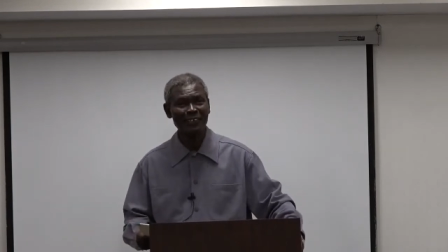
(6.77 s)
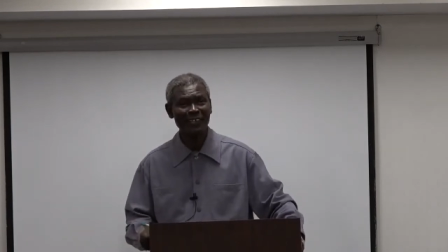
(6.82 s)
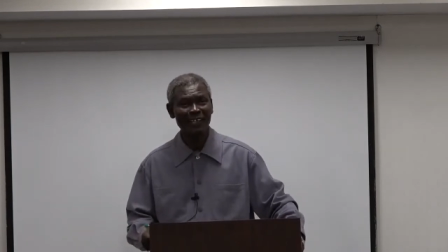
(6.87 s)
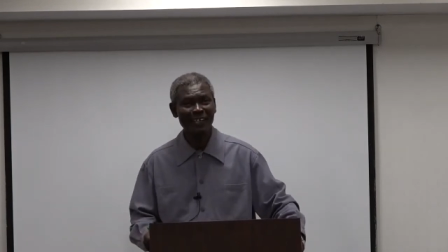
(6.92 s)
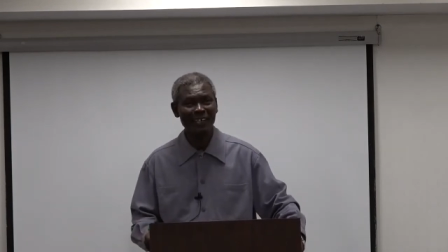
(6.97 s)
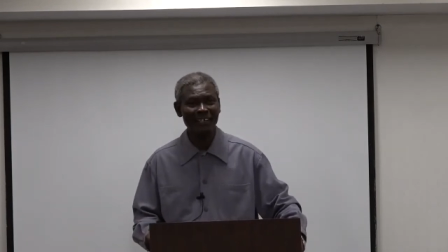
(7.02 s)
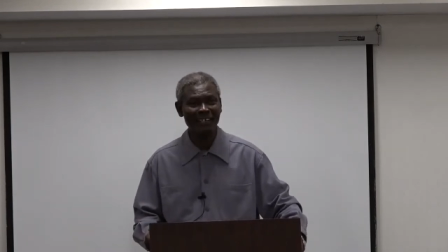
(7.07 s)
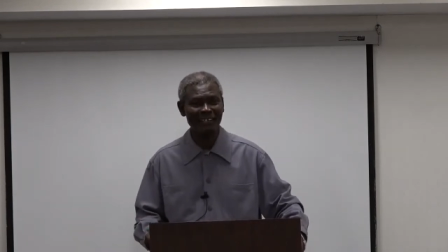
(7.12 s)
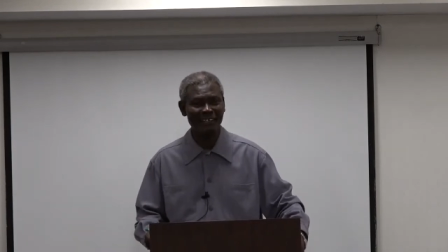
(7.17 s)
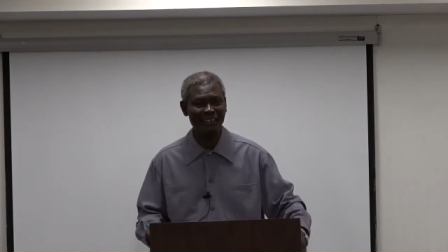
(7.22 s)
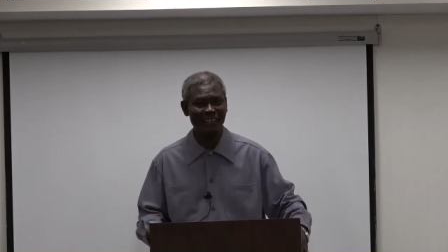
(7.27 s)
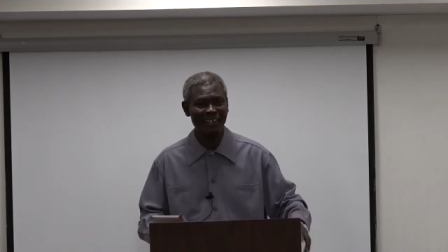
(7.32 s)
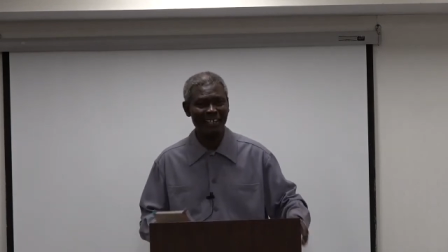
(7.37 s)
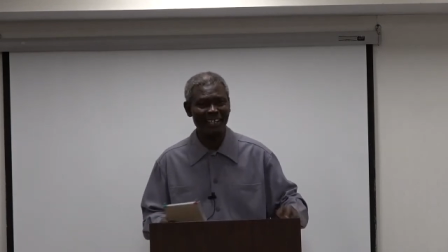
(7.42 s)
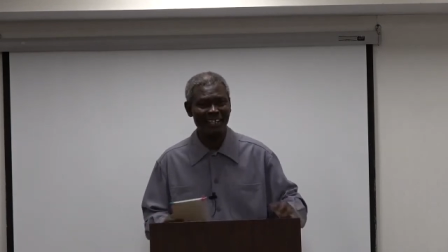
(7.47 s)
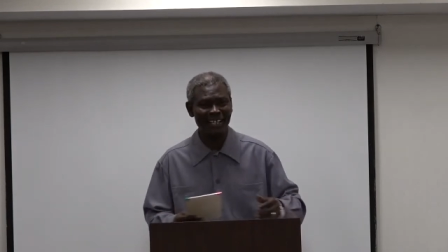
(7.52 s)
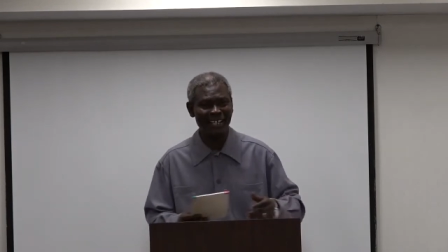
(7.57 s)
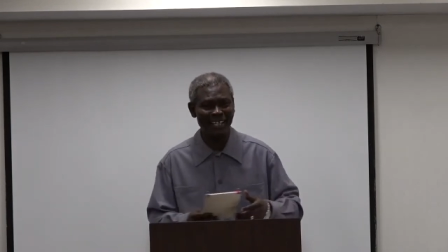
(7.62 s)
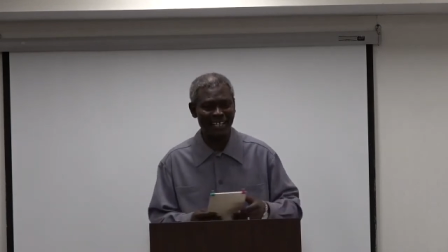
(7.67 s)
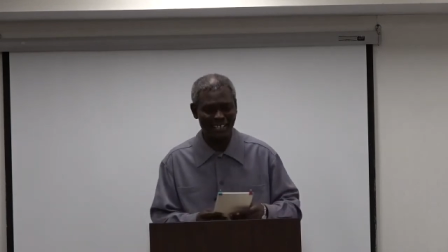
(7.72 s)

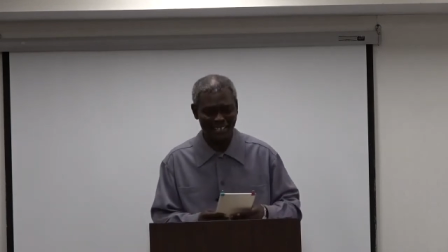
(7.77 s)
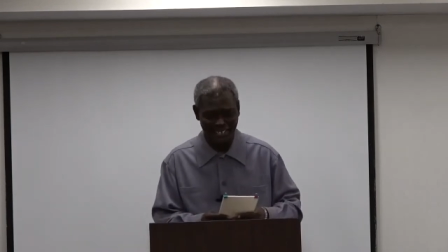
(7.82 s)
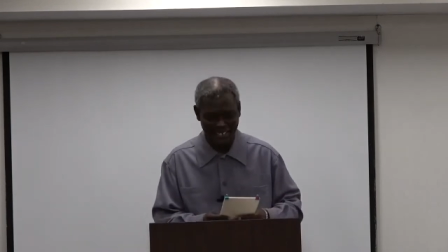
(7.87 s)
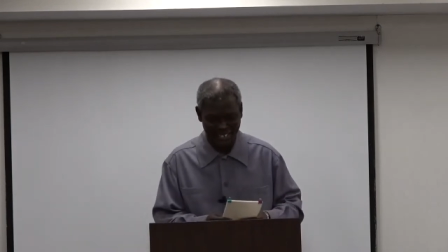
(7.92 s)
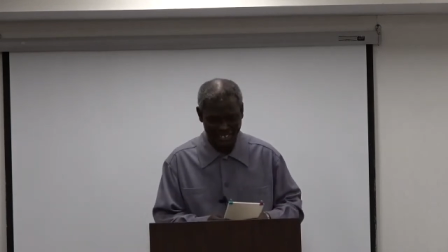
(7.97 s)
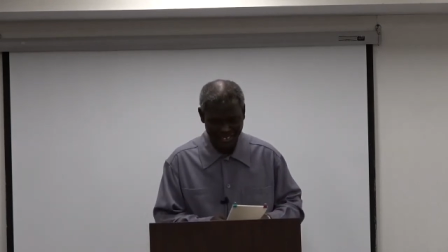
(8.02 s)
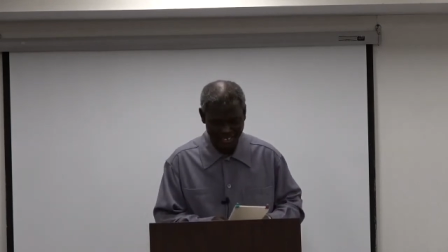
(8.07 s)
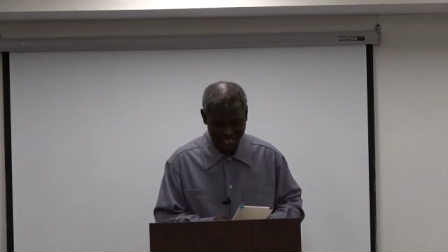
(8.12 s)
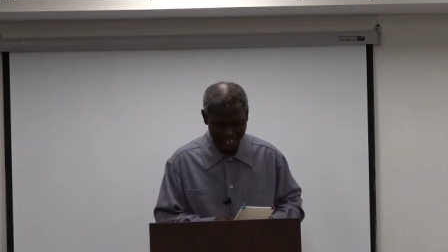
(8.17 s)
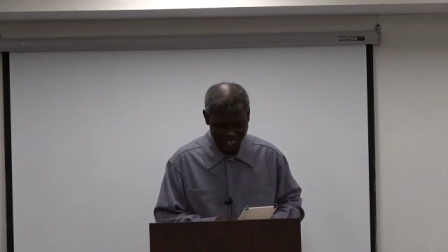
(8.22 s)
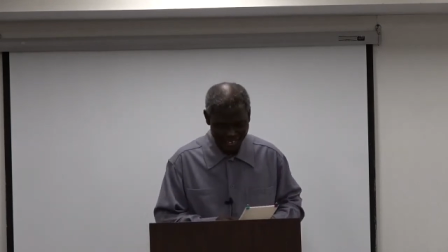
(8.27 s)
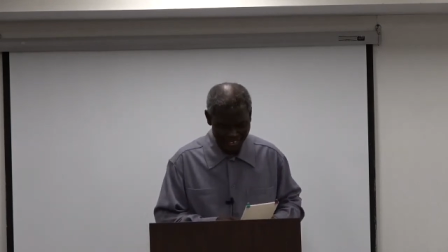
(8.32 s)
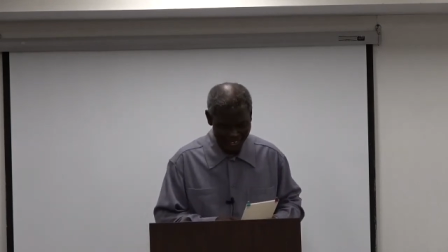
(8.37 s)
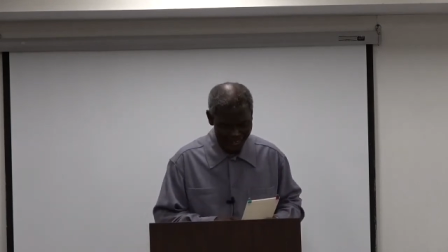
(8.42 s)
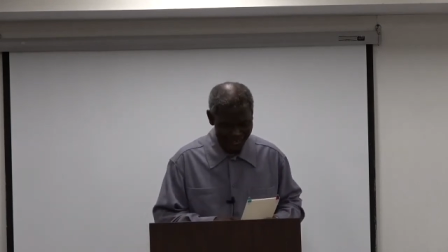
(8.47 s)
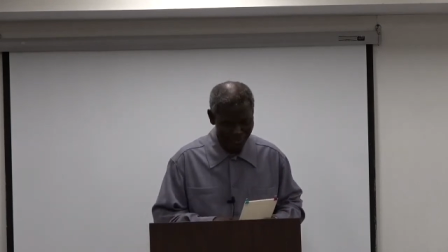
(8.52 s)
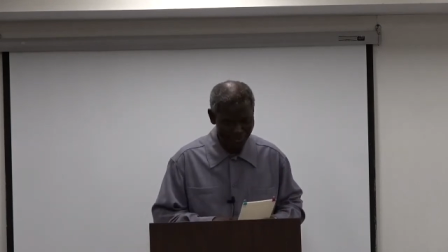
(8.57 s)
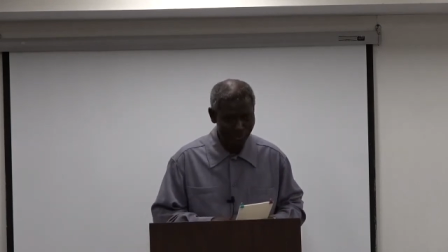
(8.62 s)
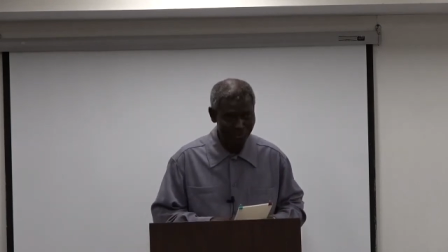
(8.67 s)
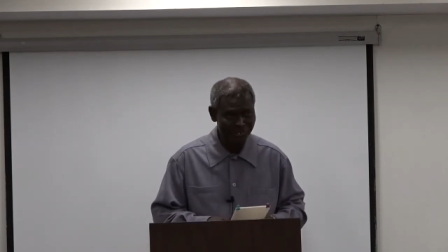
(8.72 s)
And
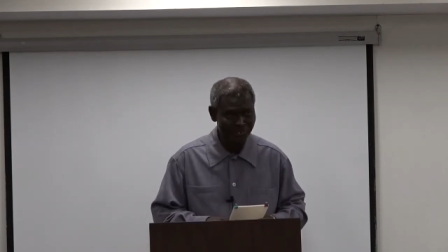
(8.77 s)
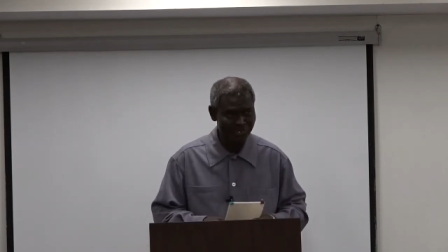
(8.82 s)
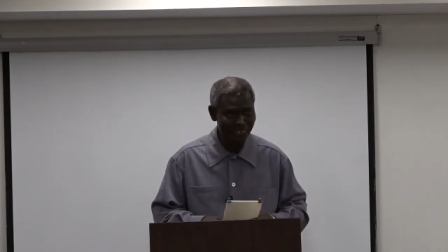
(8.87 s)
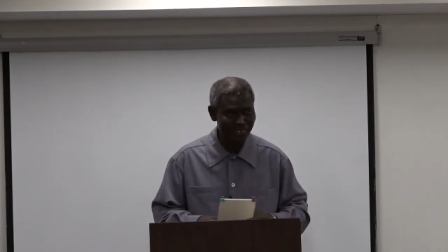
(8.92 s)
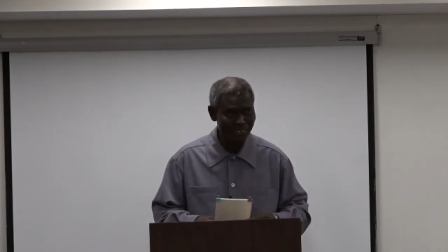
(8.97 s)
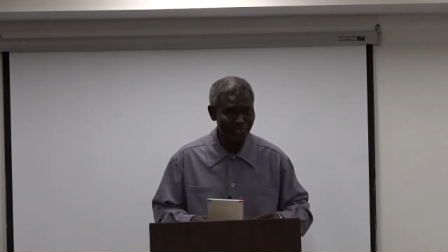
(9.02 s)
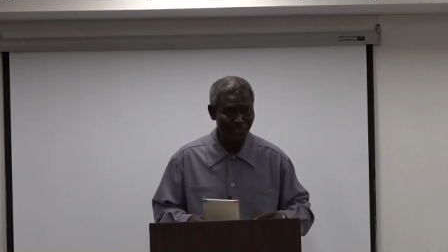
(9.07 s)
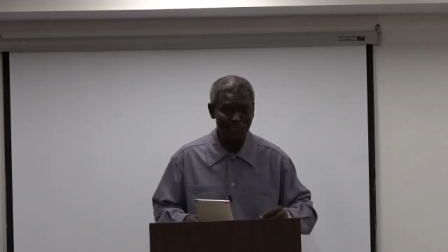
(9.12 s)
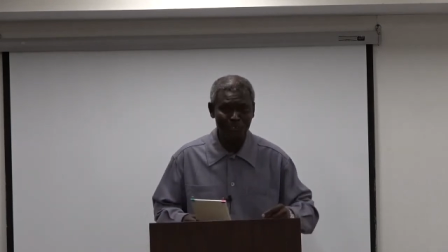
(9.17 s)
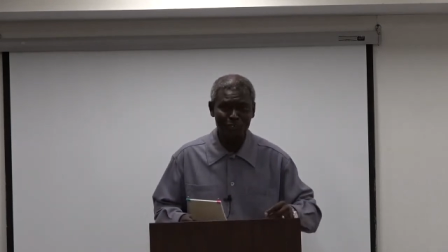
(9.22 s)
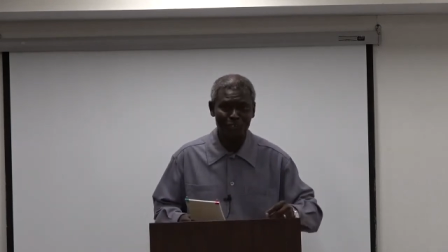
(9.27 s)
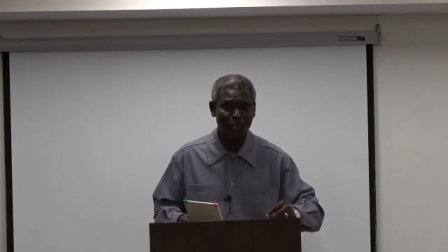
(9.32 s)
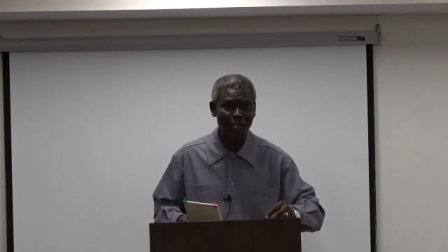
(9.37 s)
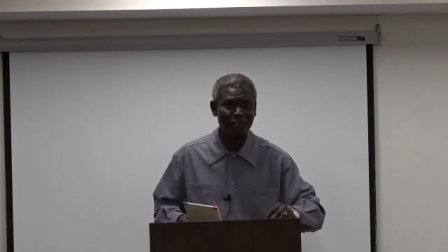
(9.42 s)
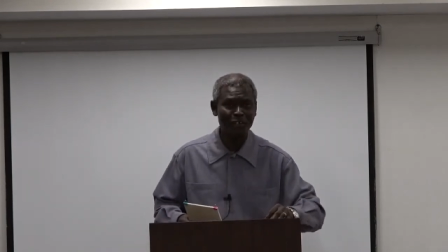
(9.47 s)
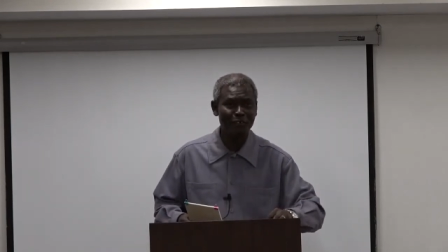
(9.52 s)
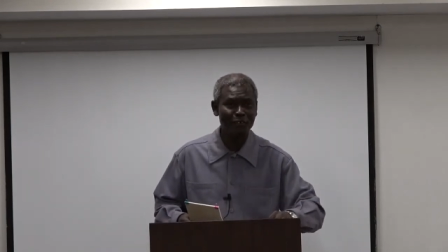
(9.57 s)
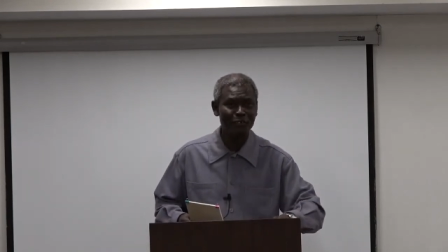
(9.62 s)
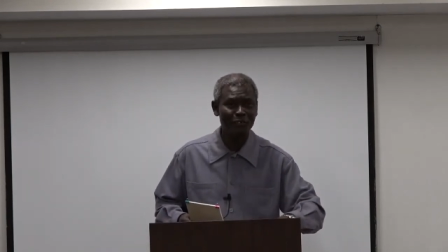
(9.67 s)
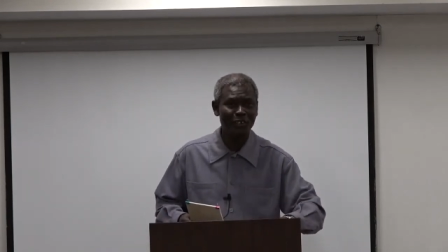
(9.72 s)
you don't see, don't
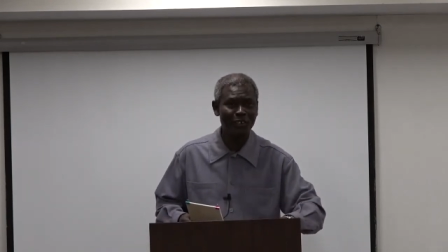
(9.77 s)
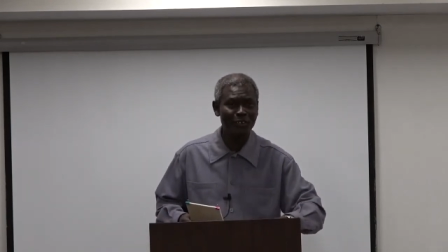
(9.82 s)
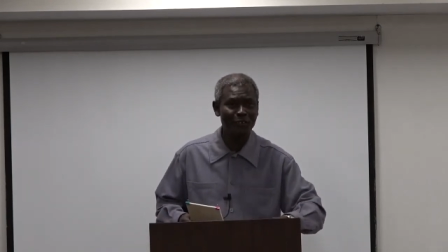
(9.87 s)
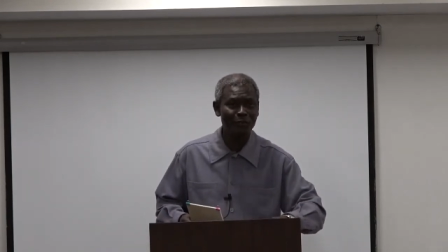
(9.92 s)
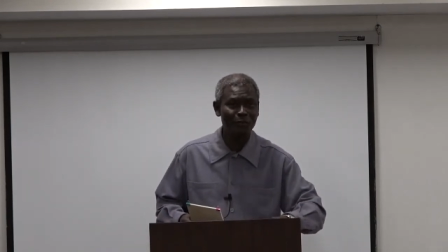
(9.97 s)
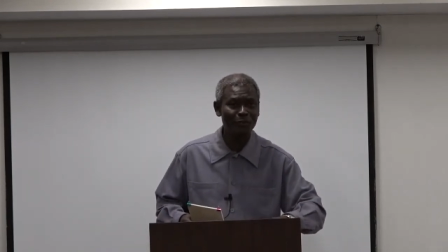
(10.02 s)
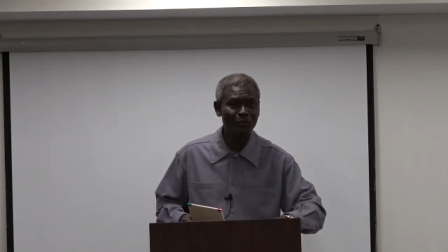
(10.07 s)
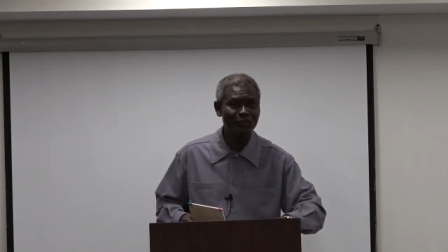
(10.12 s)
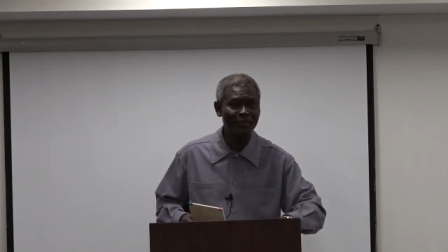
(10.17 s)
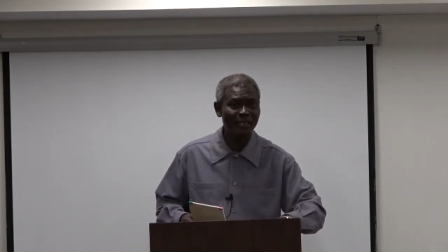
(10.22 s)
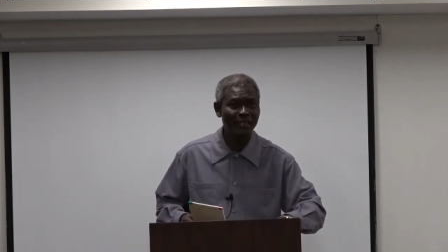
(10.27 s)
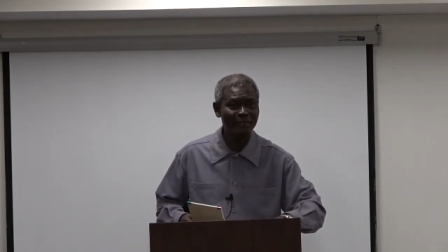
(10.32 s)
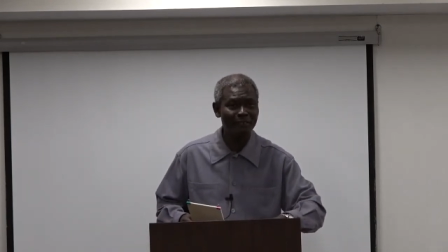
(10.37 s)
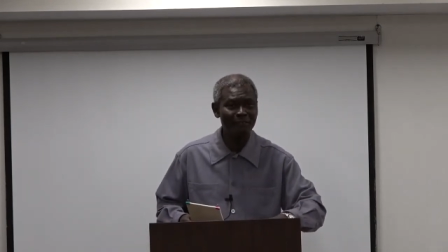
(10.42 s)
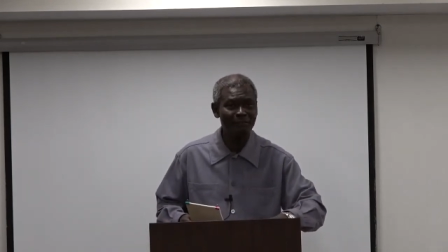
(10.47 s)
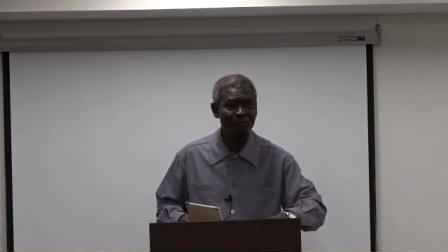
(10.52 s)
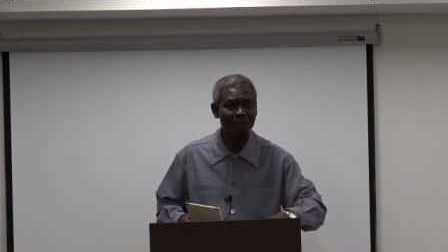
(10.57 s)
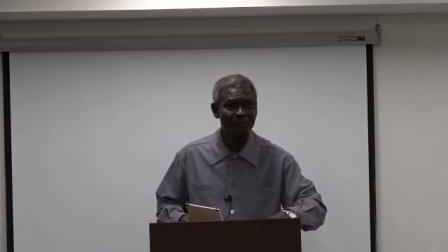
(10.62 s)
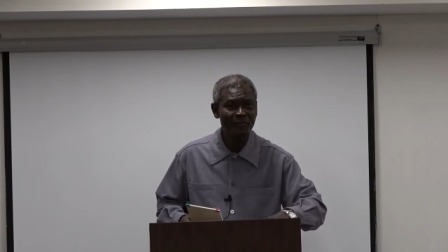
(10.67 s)
turn into any good thing.